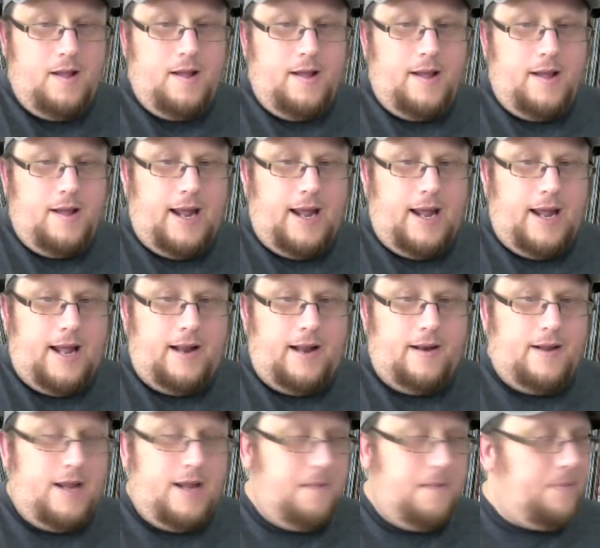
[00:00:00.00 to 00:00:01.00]
And
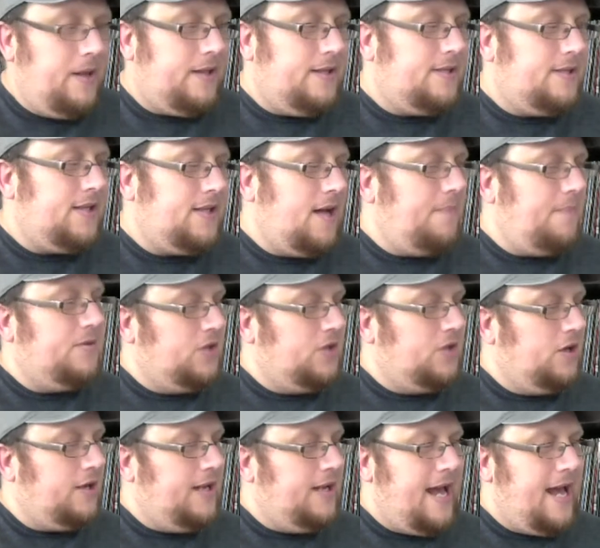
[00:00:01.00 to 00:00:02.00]
he picked this up and was
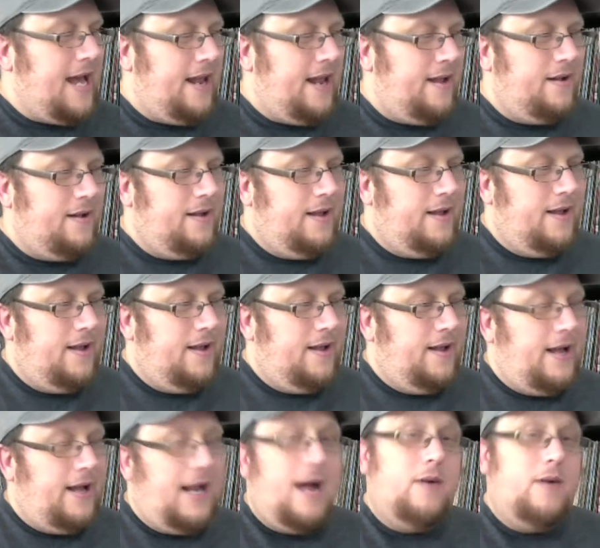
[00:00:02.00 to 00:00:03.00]
looking at it.
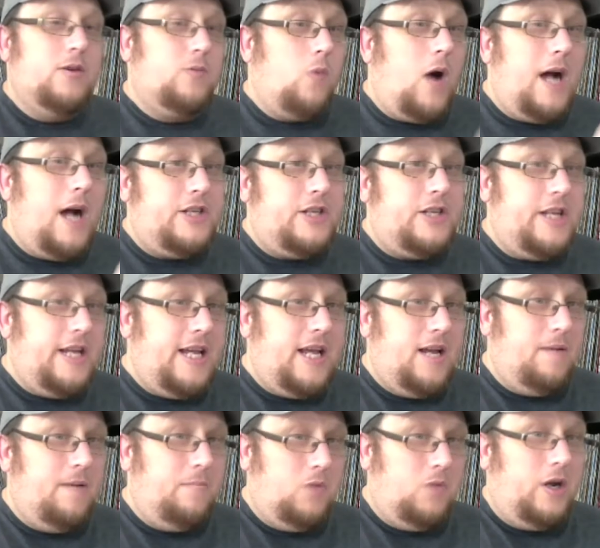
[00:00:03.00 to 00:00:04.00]
And I was watching
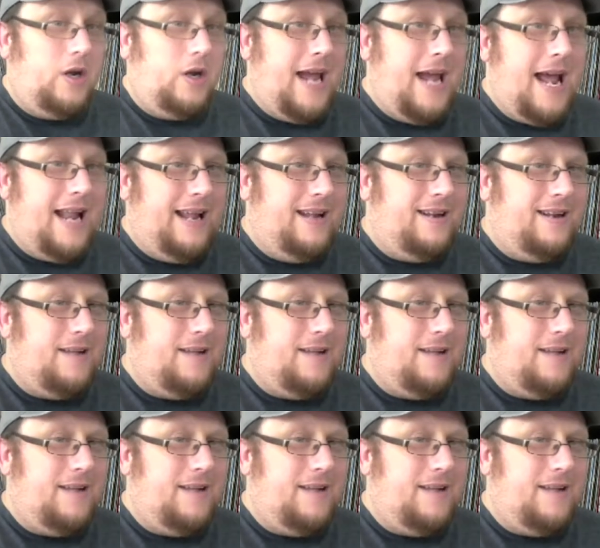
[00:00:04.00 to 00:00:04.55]
him look at it.